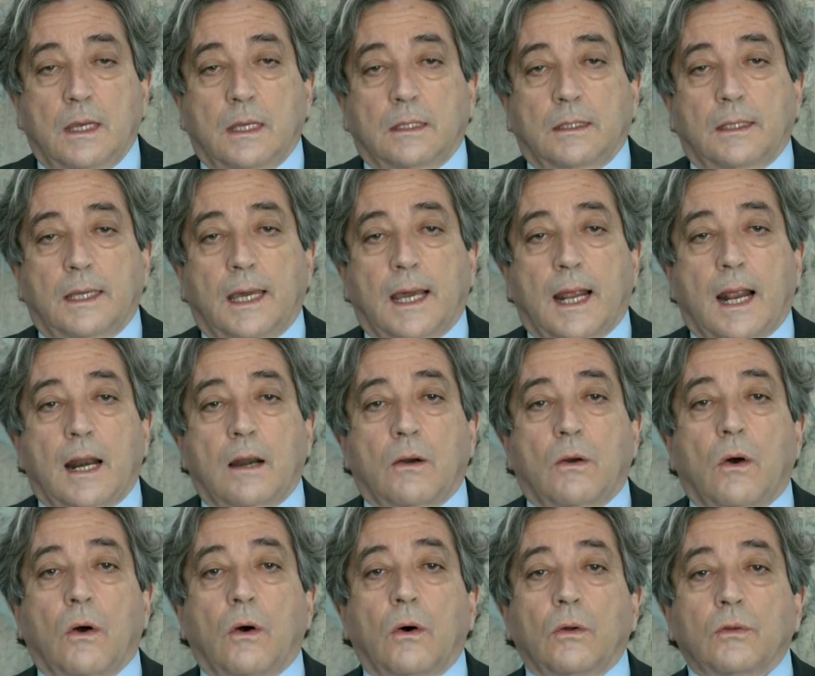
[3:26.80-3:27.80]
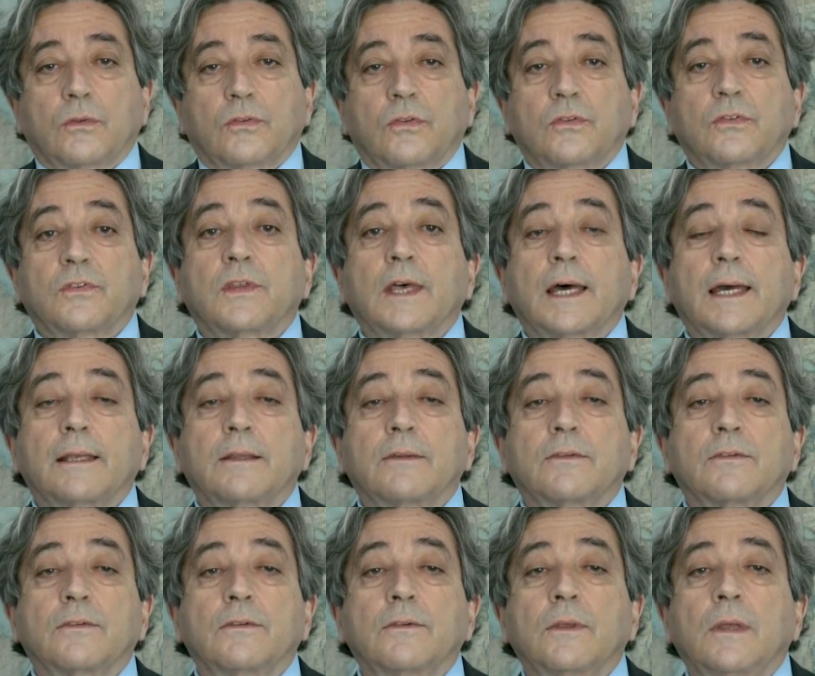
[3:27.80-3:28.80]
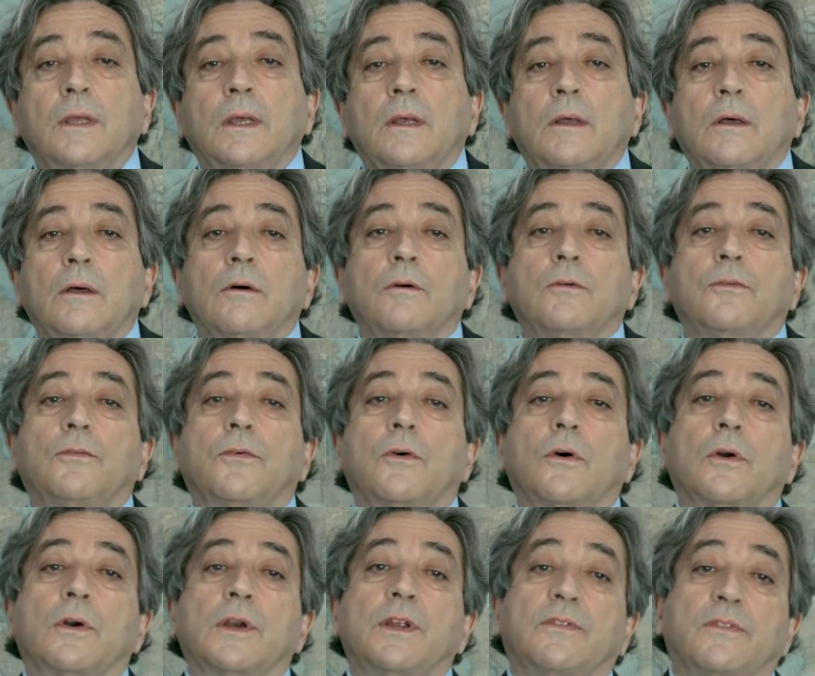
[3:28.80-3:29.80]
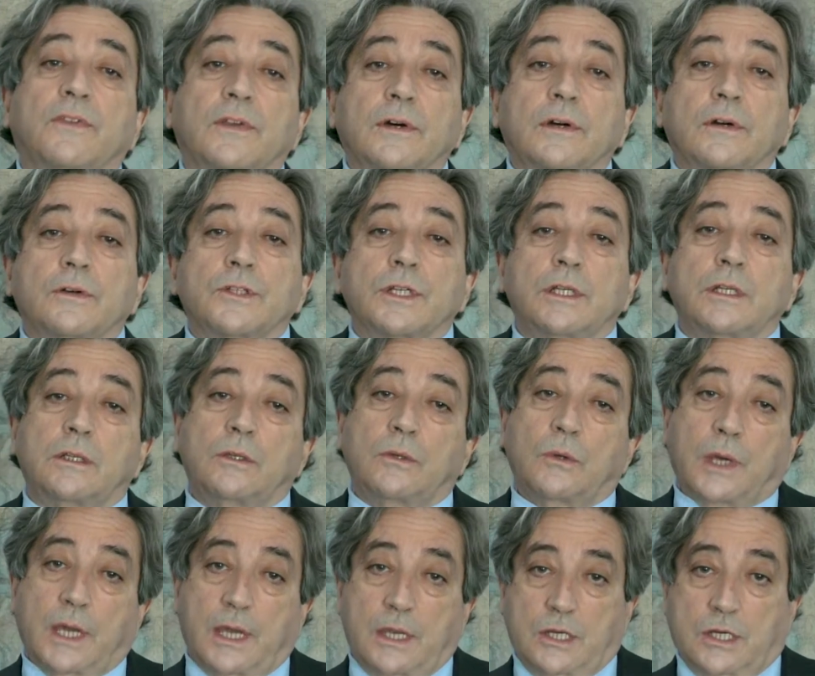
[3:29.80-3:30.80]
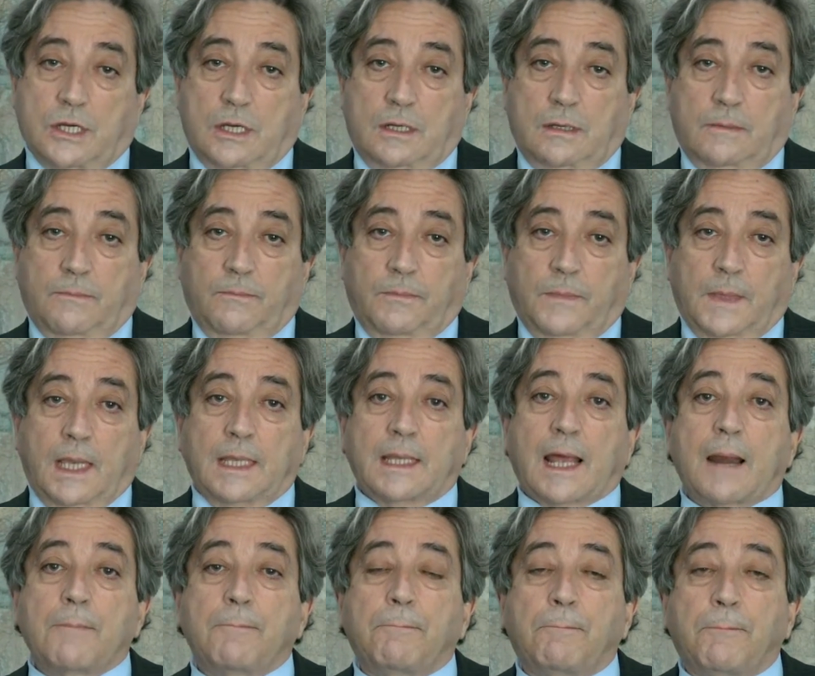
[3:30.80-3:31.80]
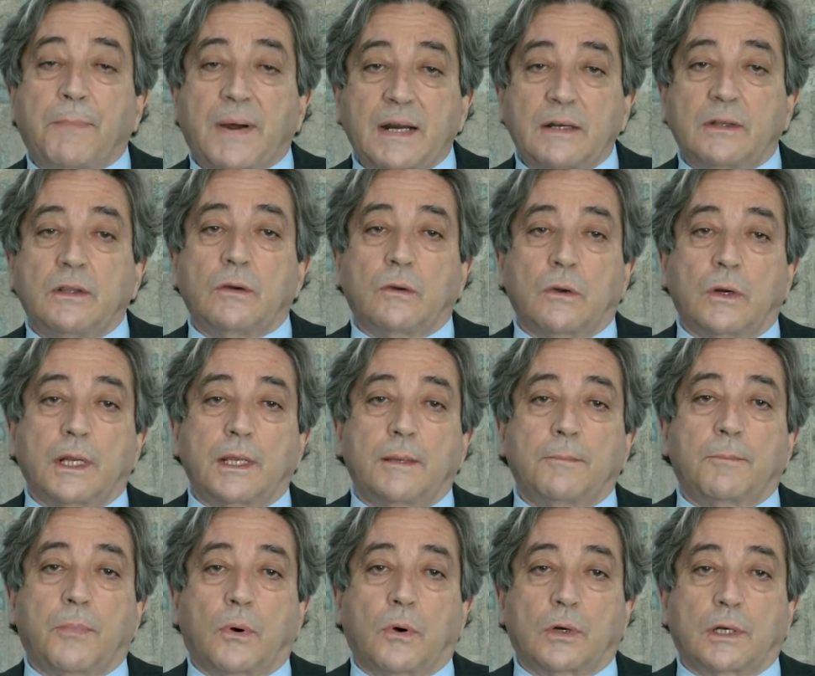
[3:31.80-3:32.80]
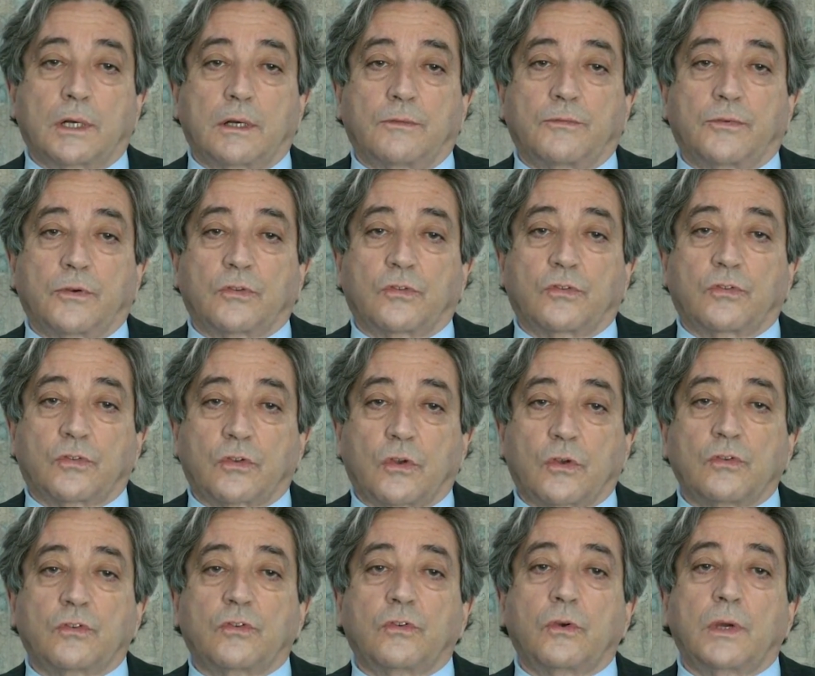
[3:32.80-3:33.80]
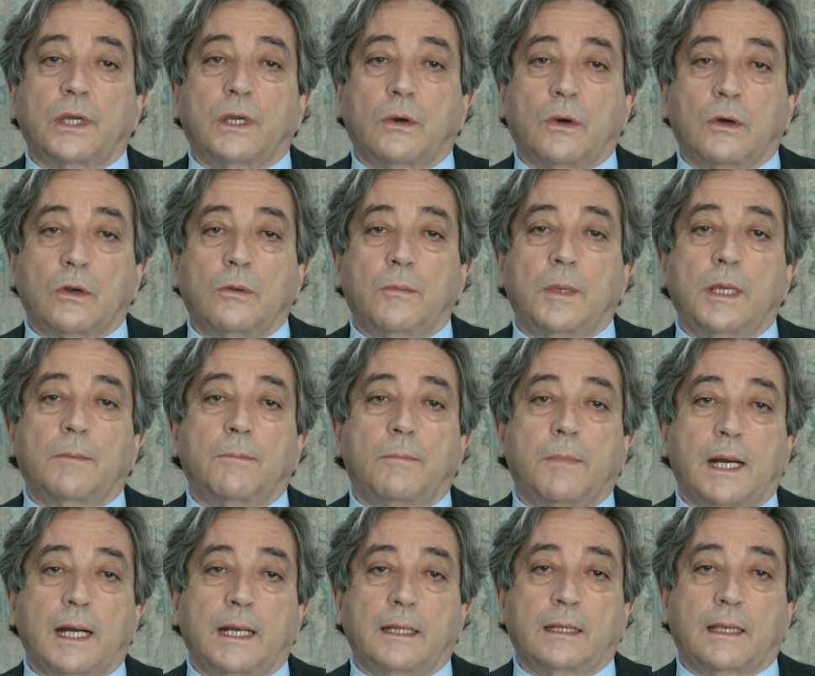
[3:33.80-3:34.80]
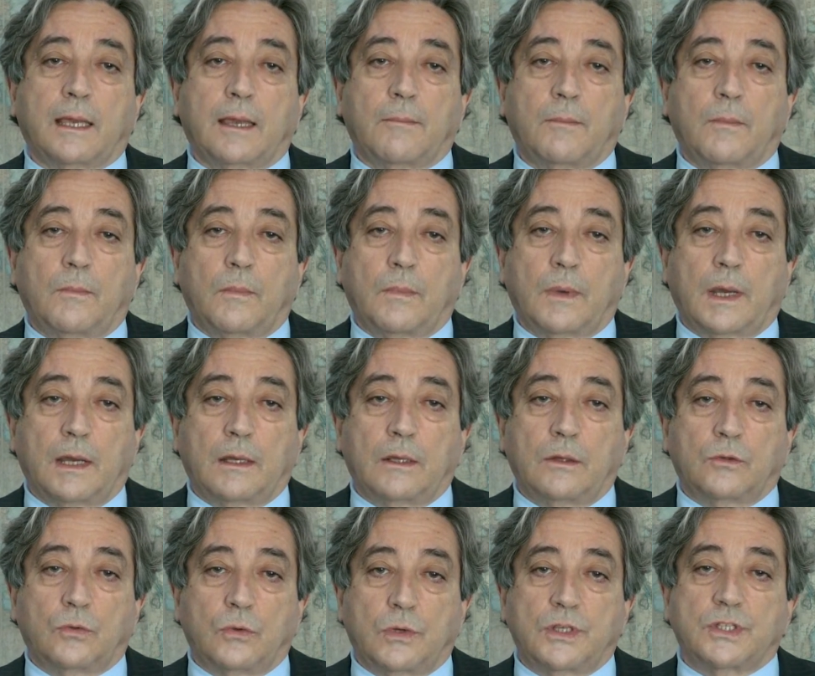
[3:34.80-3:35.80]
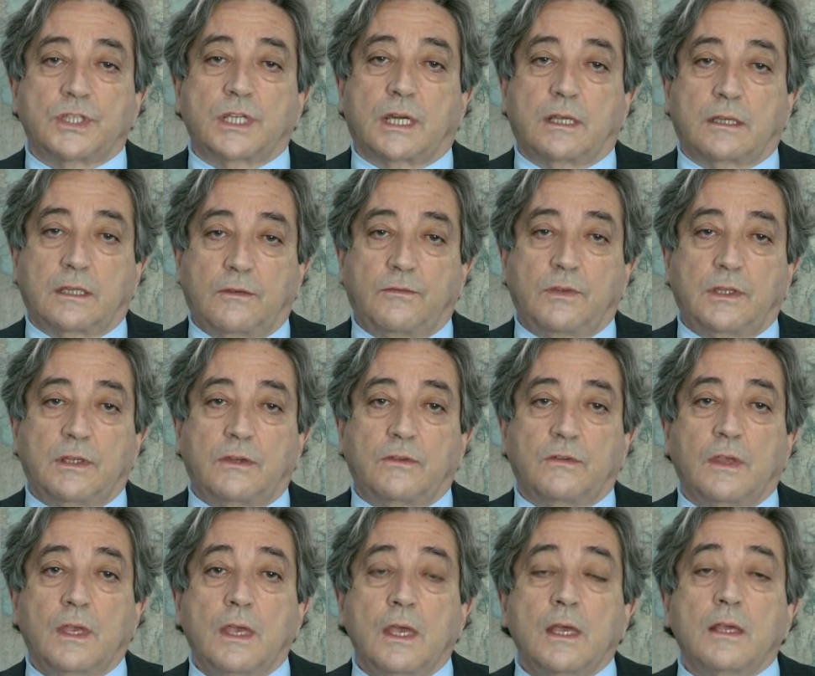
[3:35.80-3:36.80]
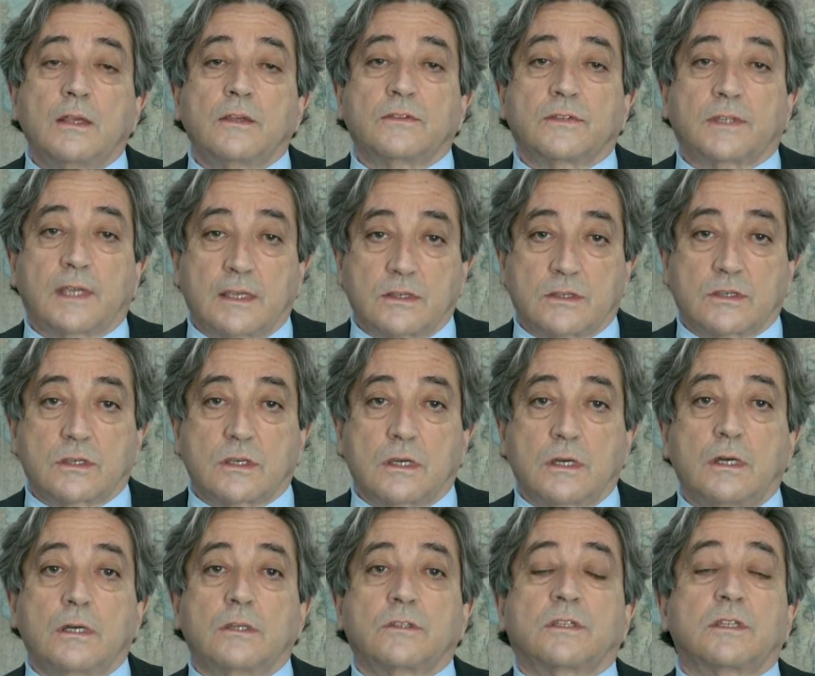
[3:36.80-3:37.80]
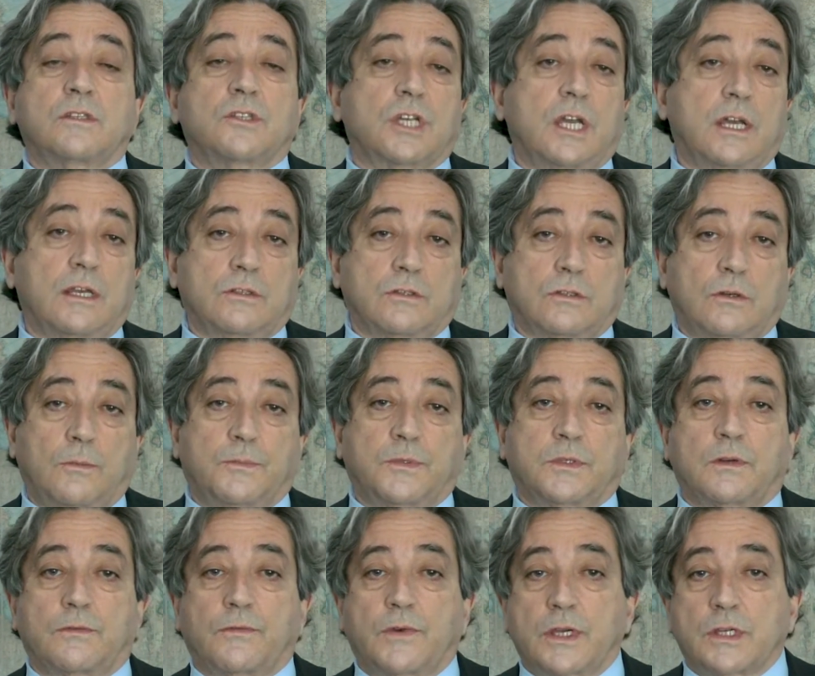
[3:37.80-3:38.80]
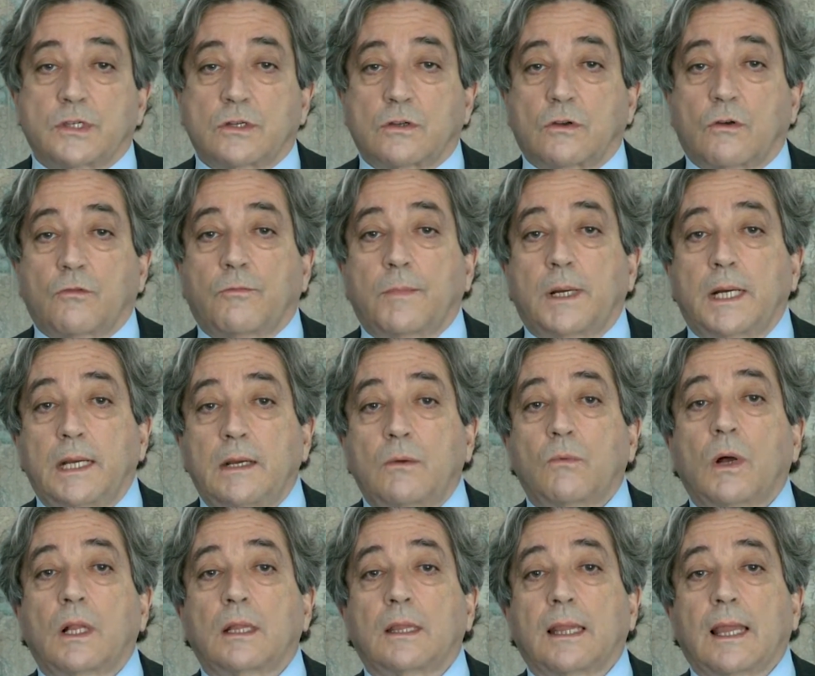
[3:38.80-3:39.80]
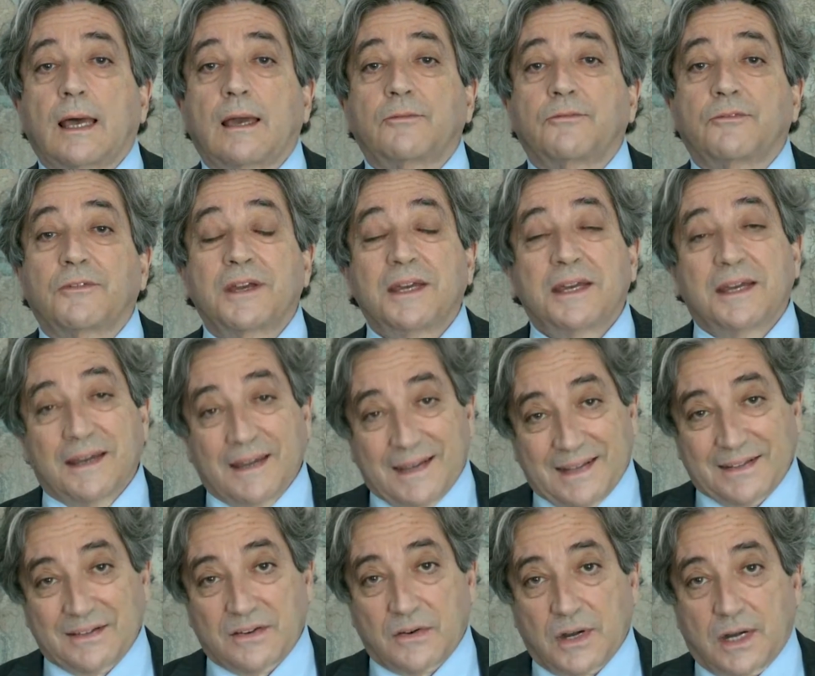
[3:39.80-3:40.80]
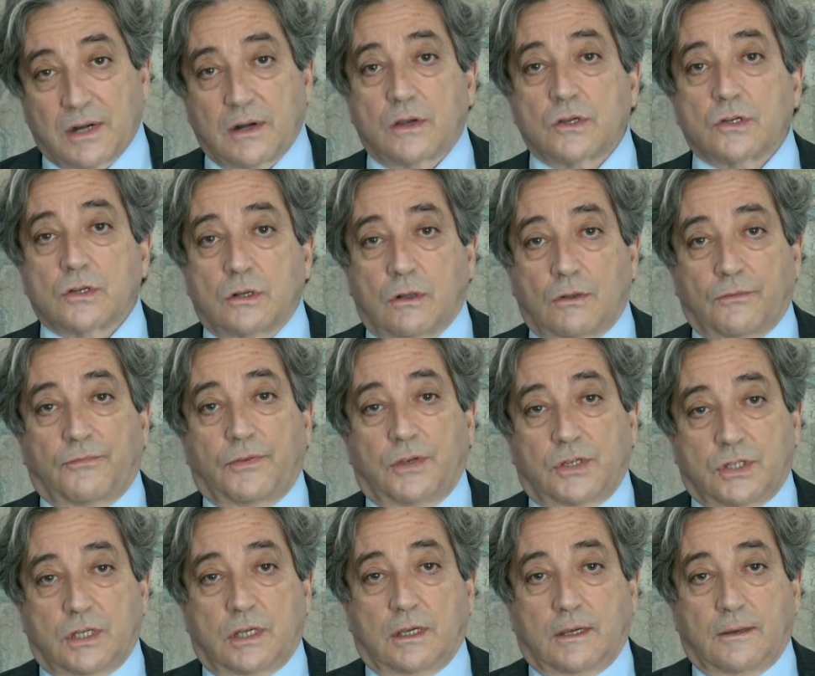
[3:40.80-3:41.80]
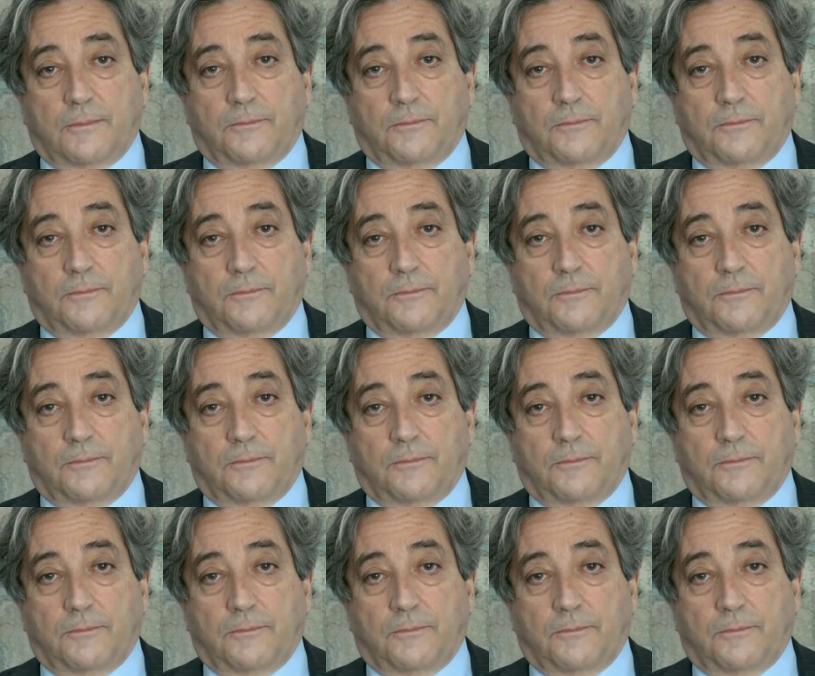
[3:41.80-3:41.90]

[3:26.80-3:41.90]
There are also sites for research and education, and are particularly important for socio-economic maritime touristic activities such as observation of marine wildlife and recreational fishing.